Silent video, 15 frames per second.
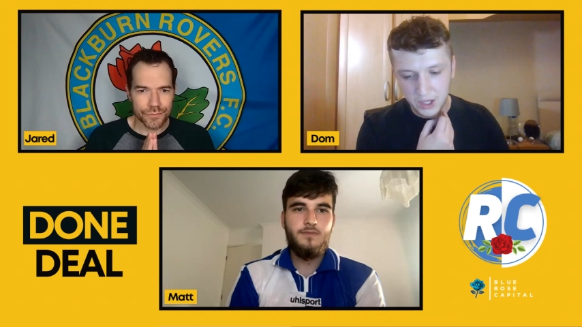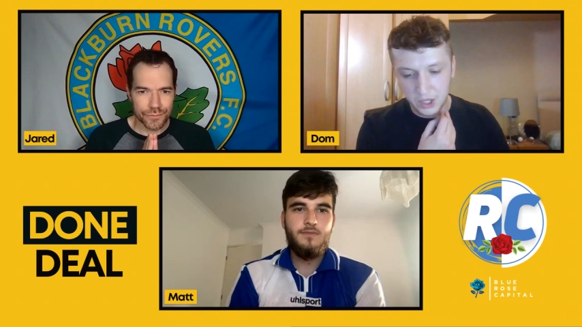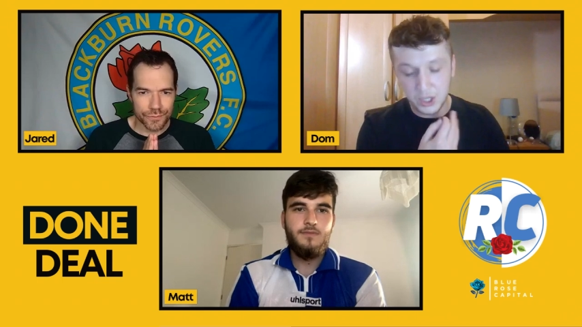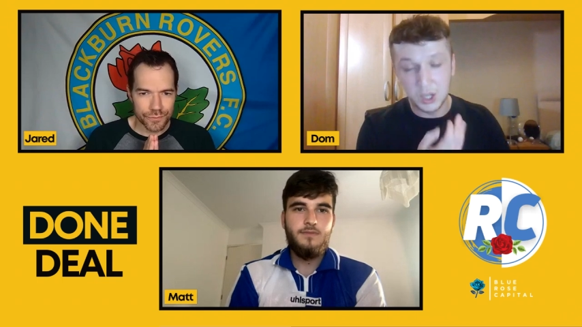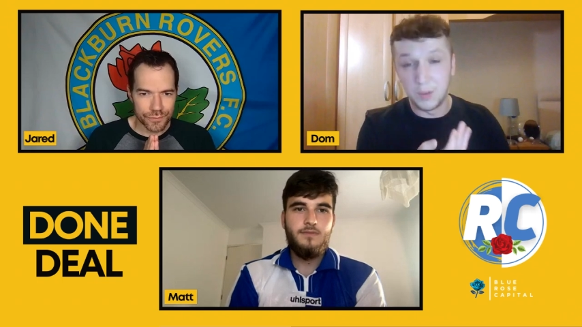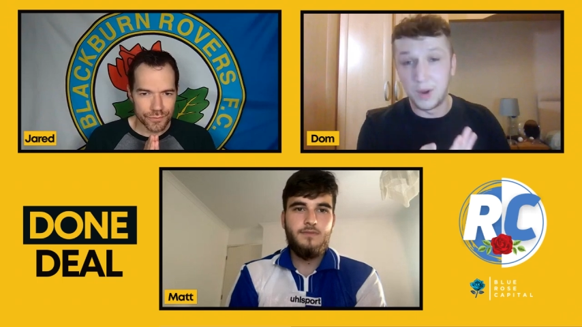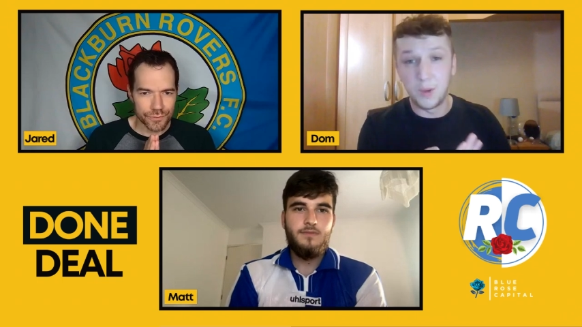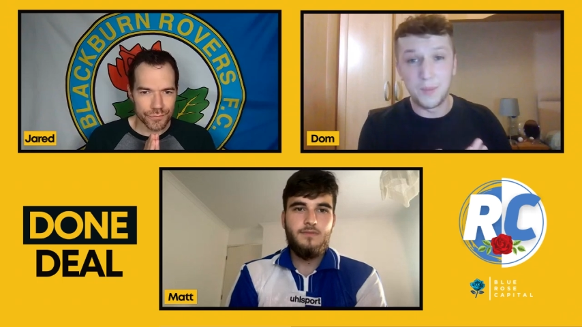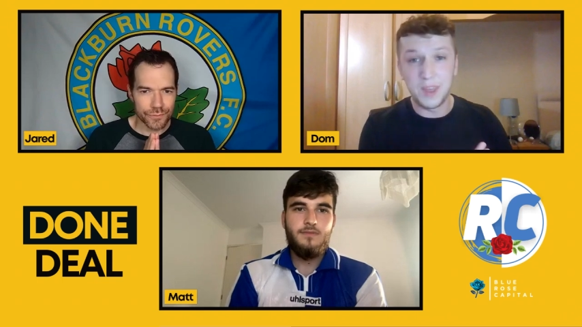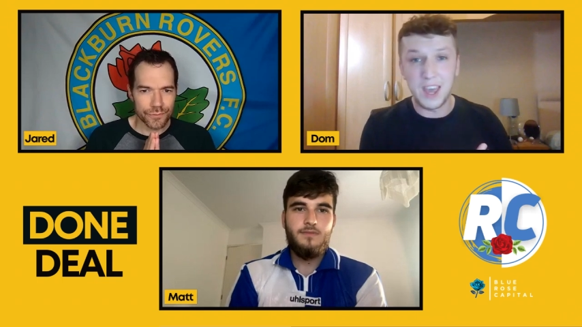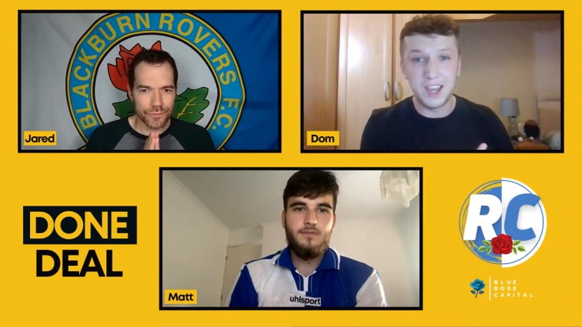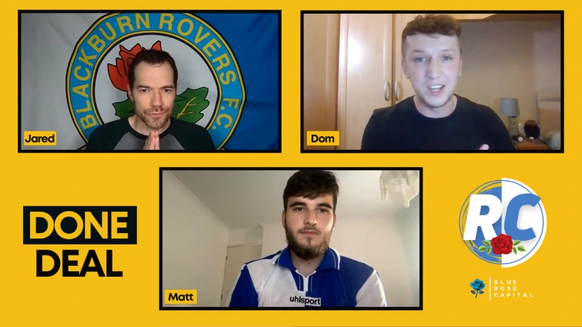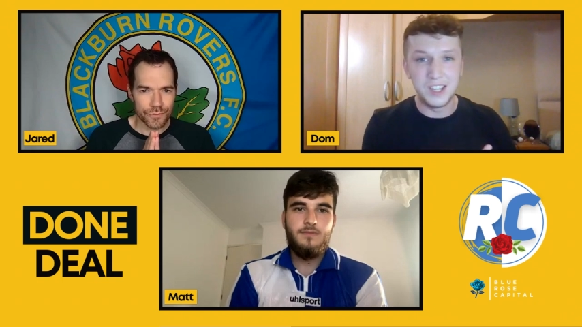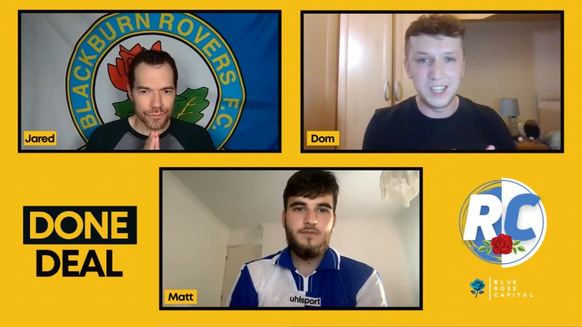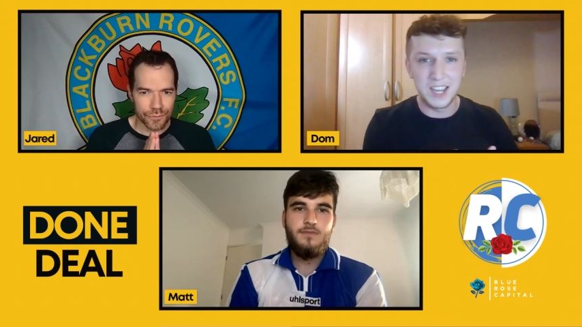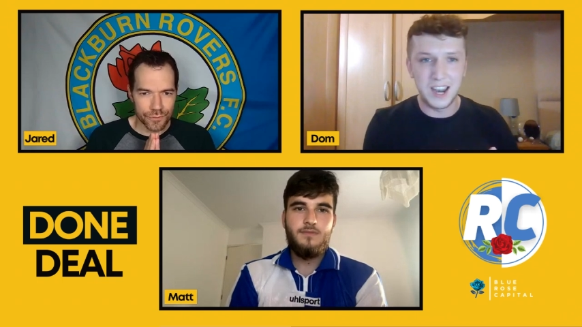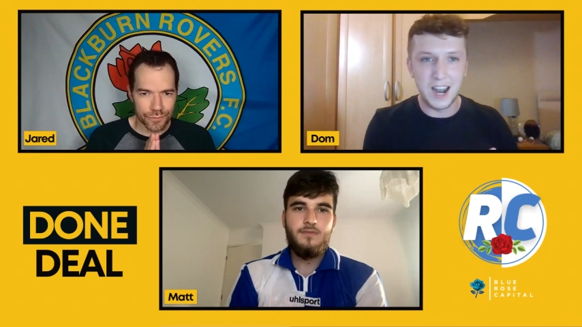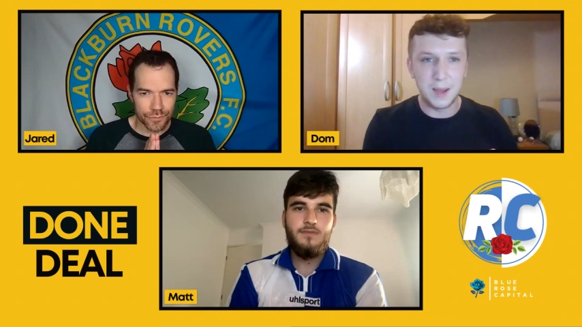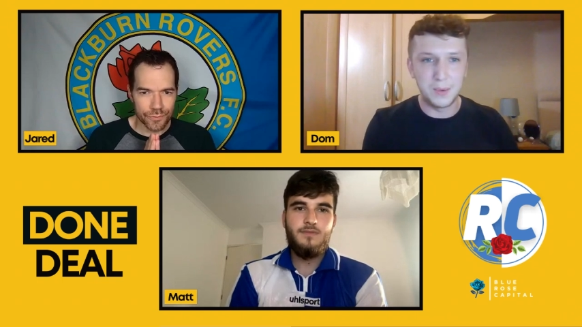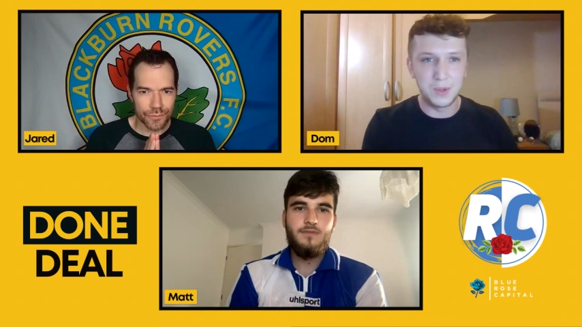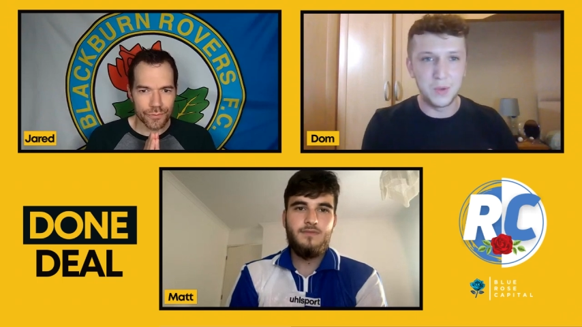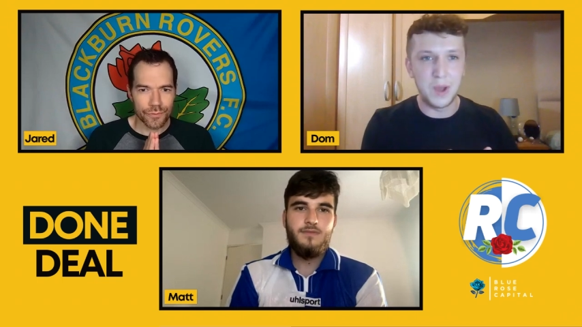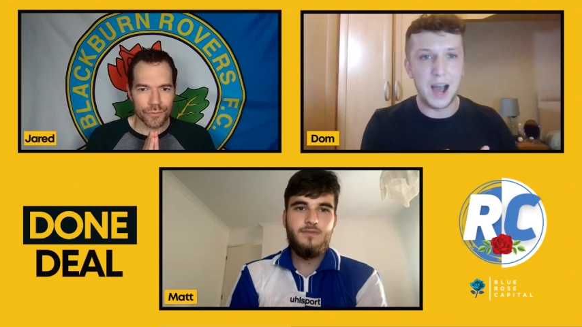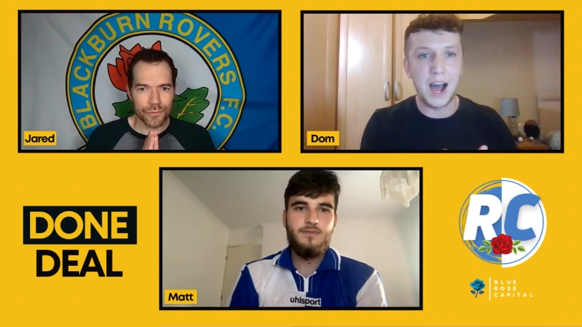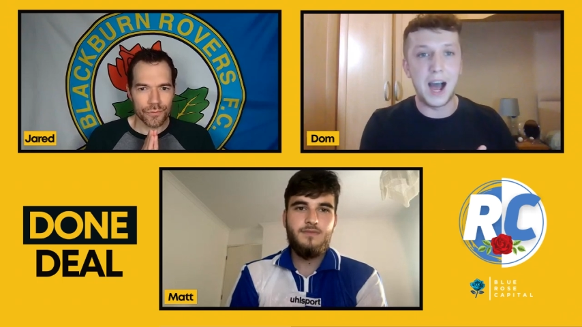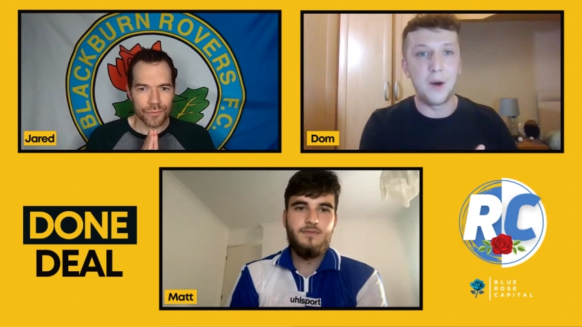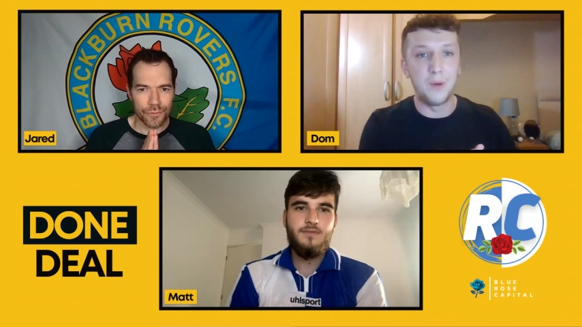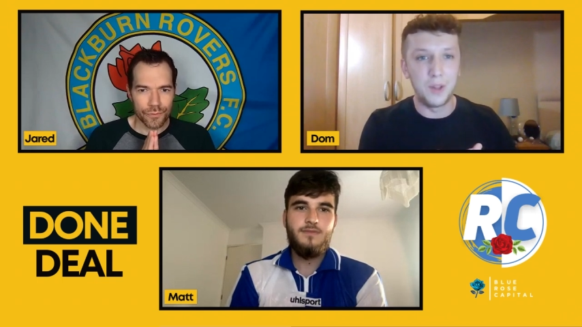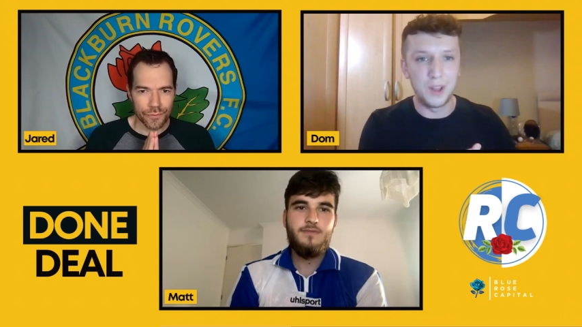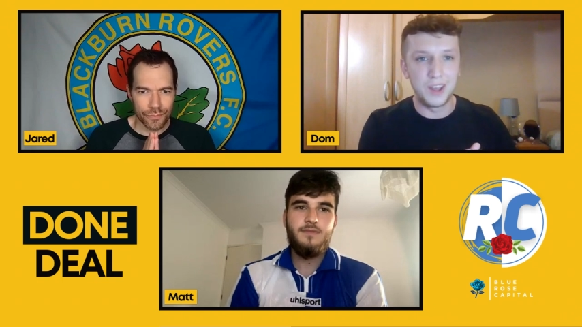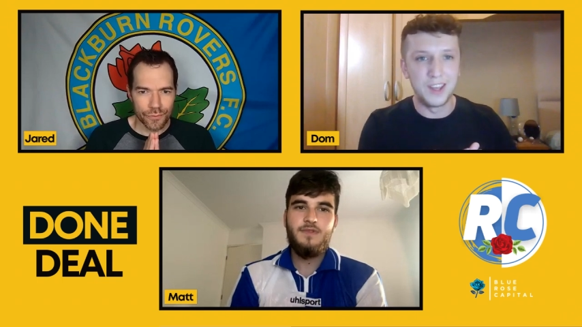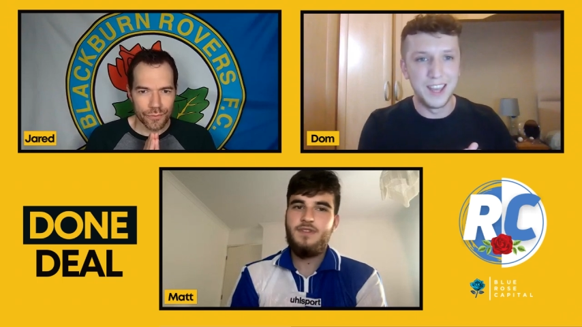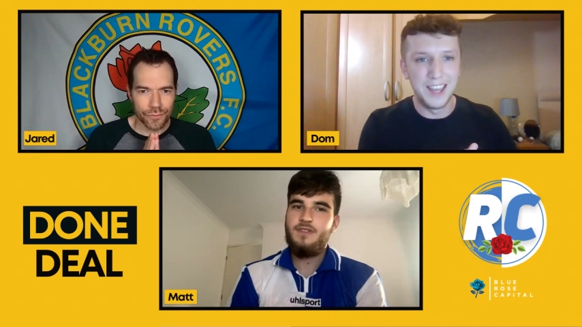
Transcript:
Speaker 1: to sum it up, the agents had an absolute howler.